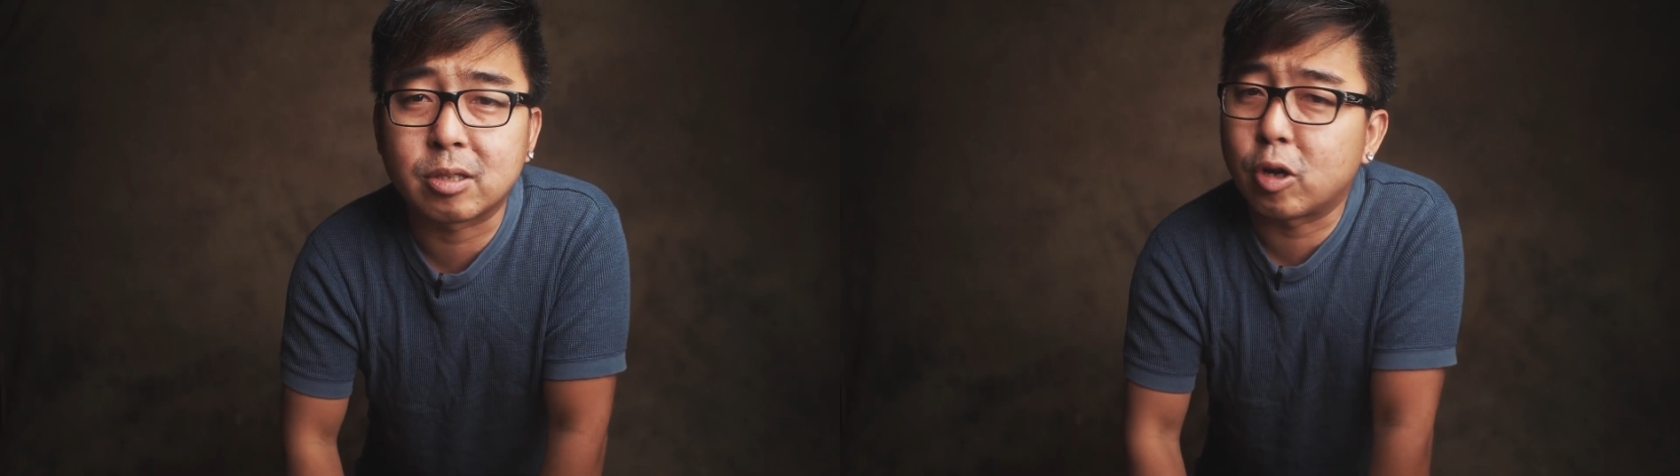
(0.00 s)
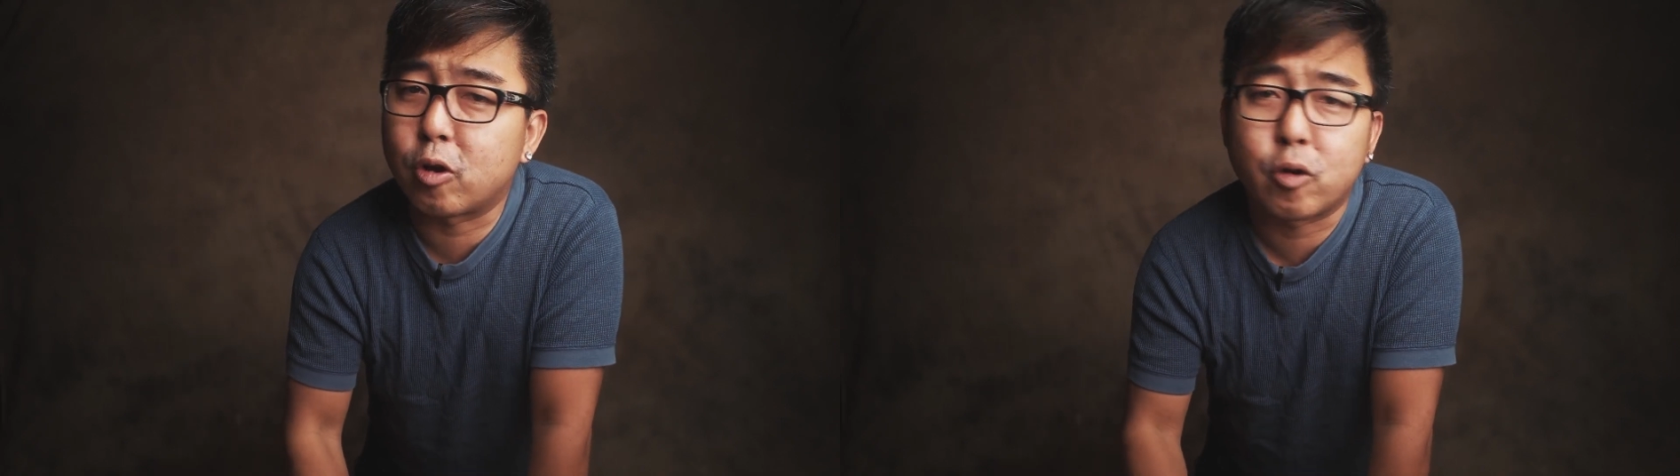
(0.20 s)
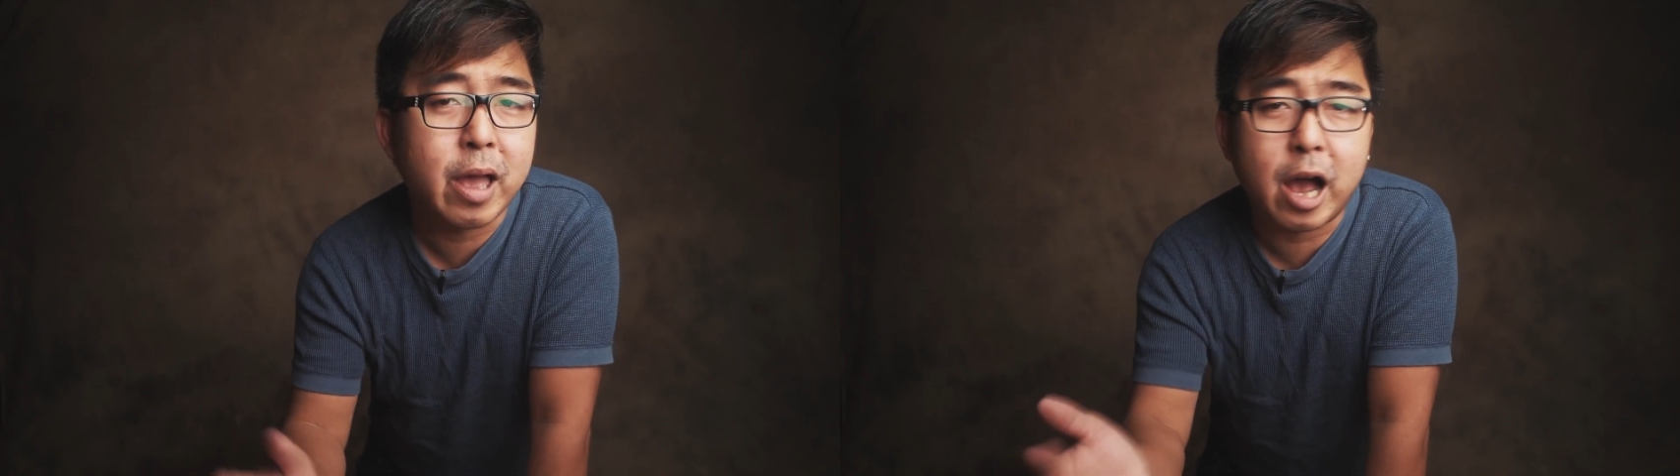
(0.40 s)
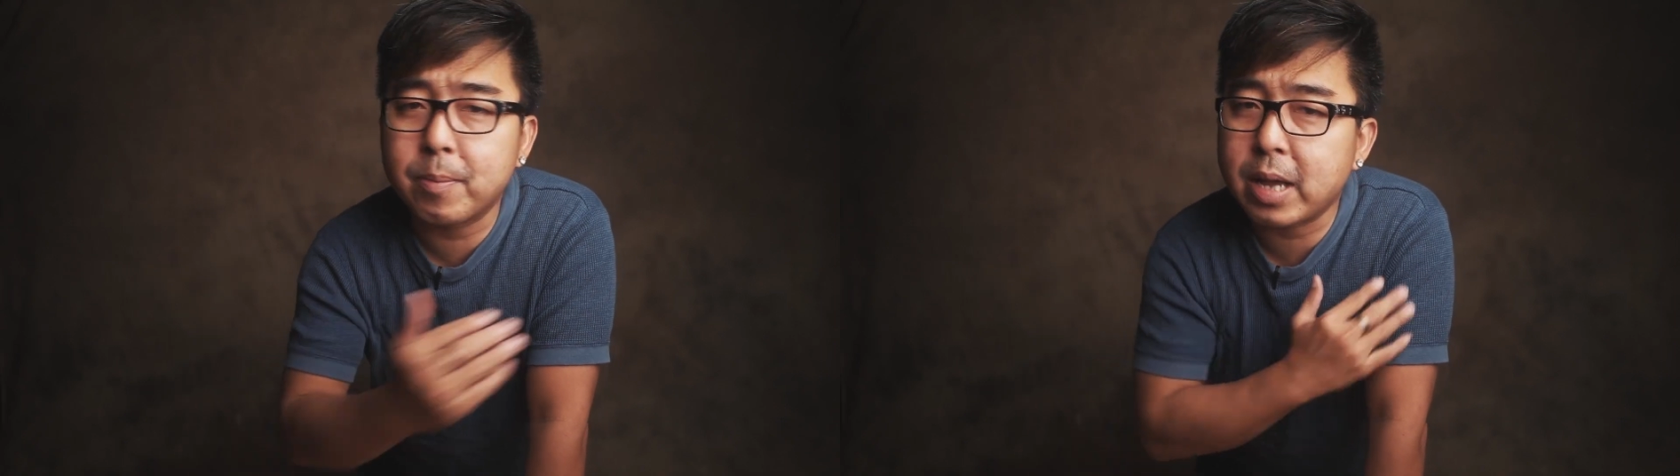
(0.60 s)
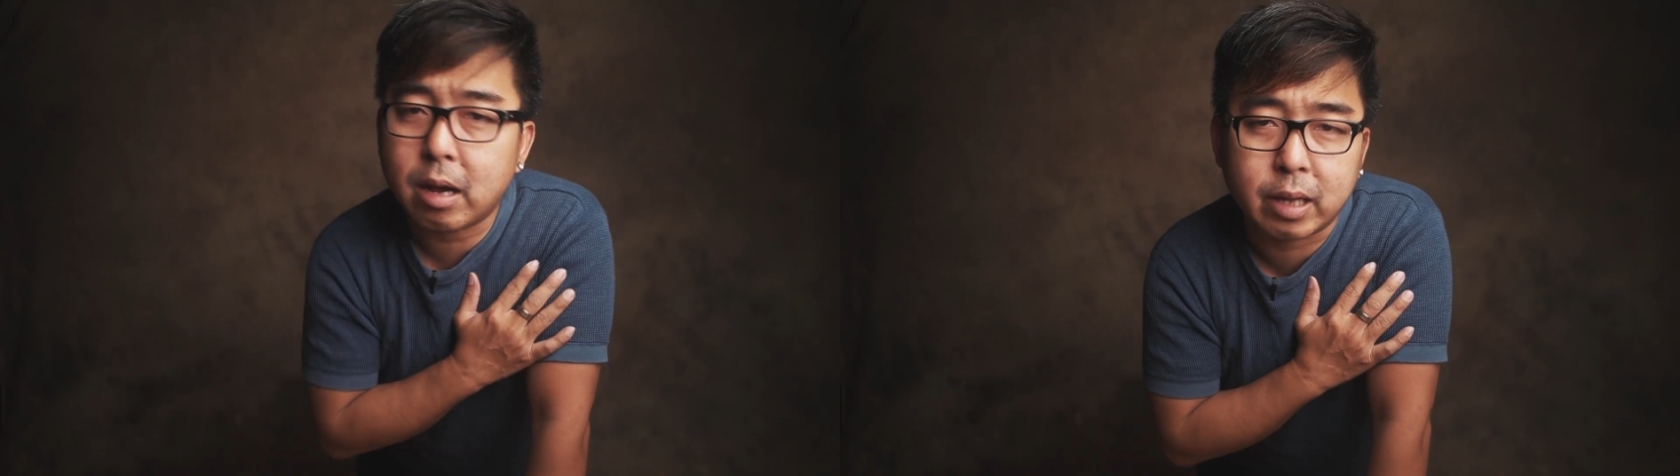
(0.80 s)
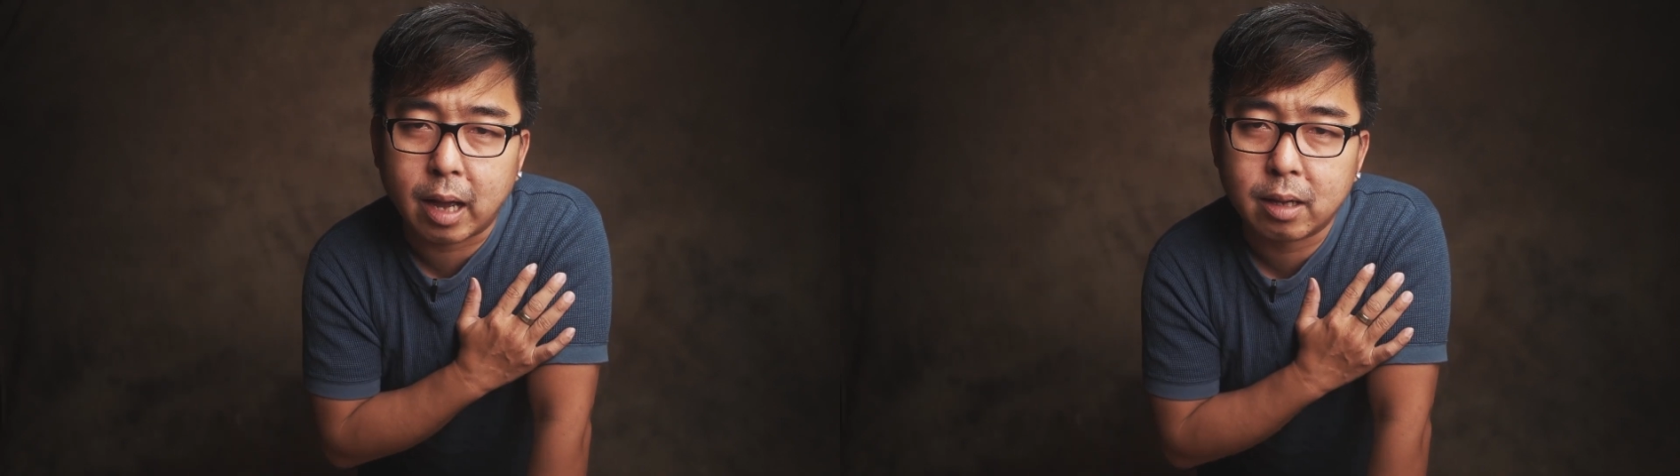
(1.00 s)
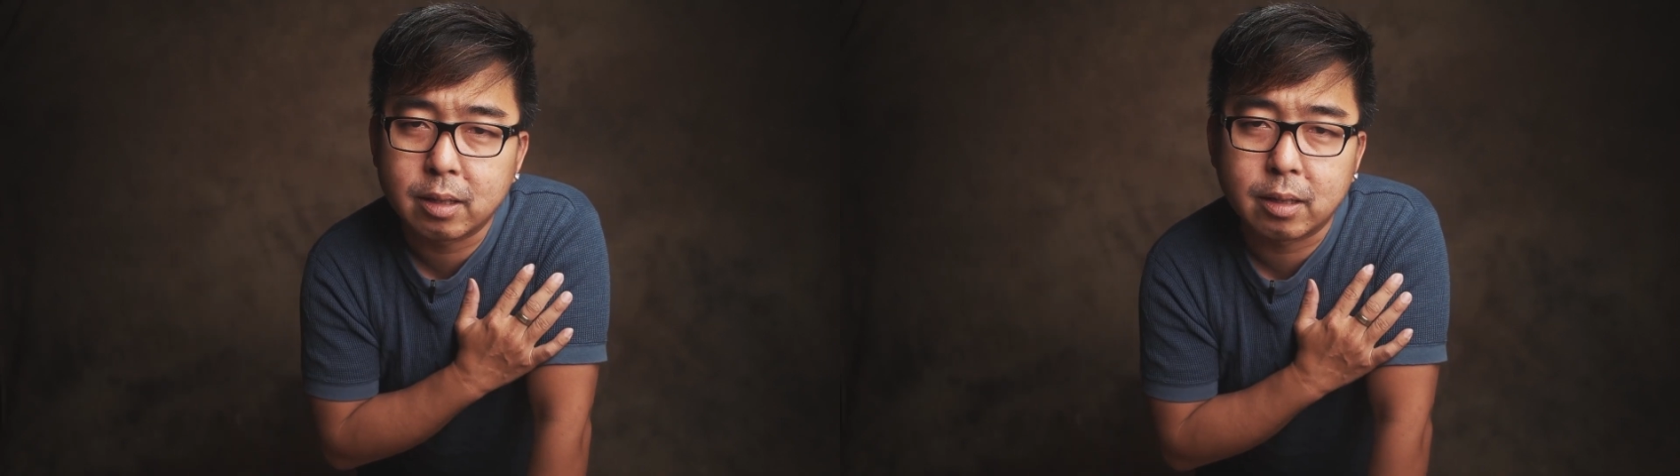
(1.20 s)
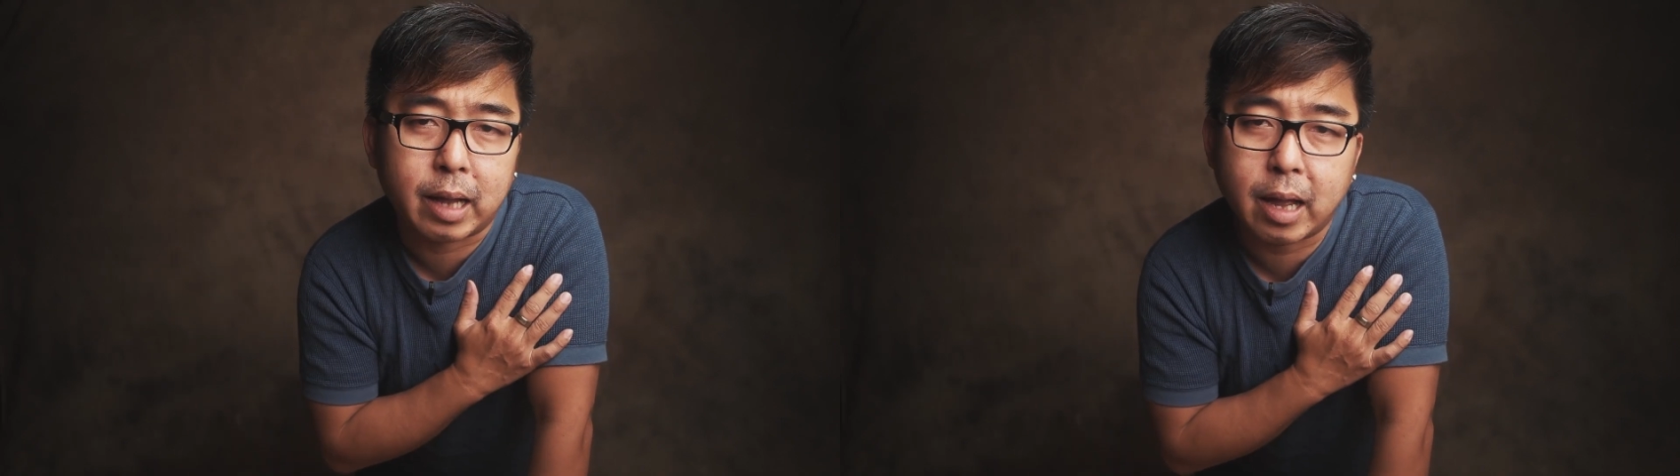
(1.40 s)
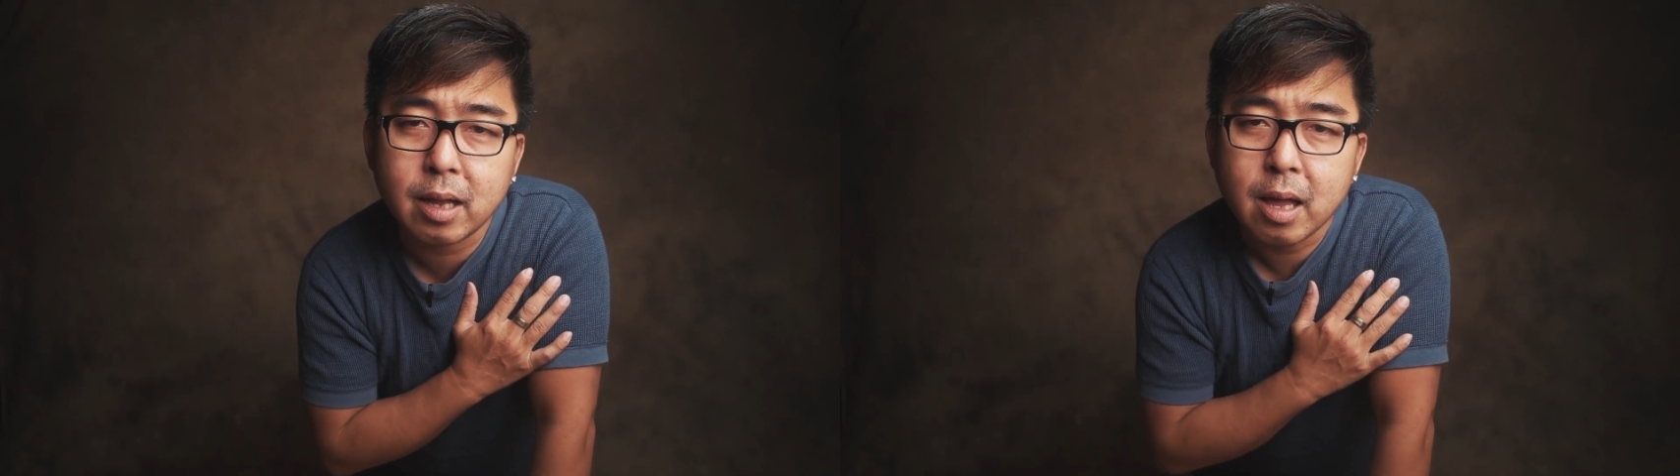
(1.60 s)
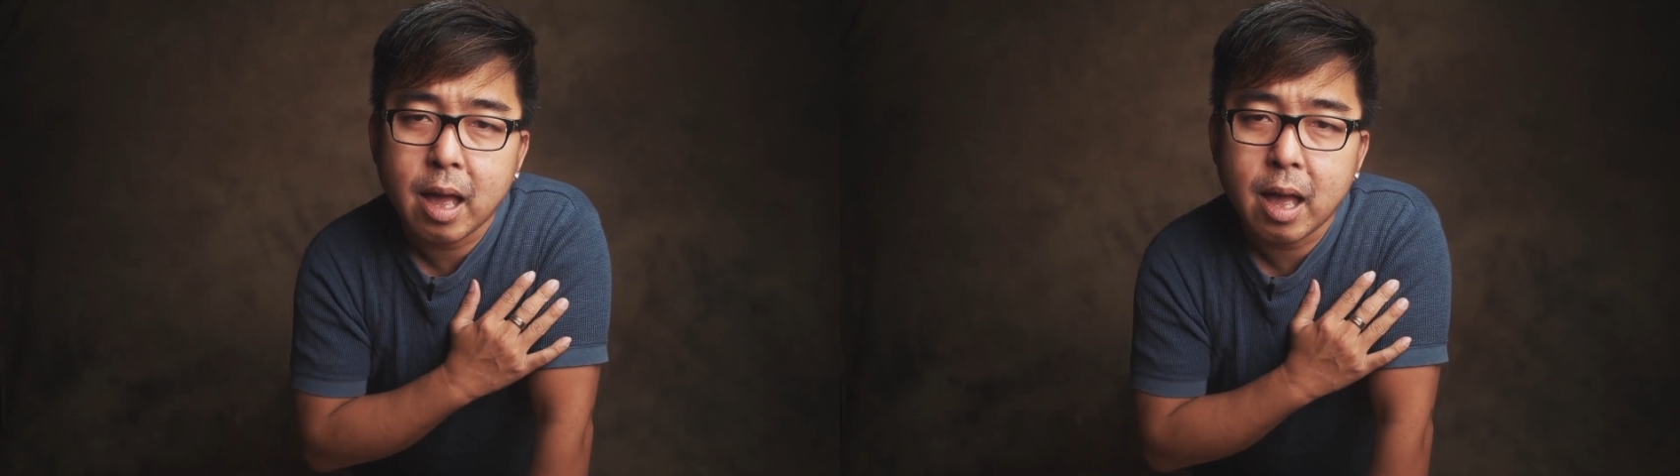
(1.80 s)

So help me out here, okay?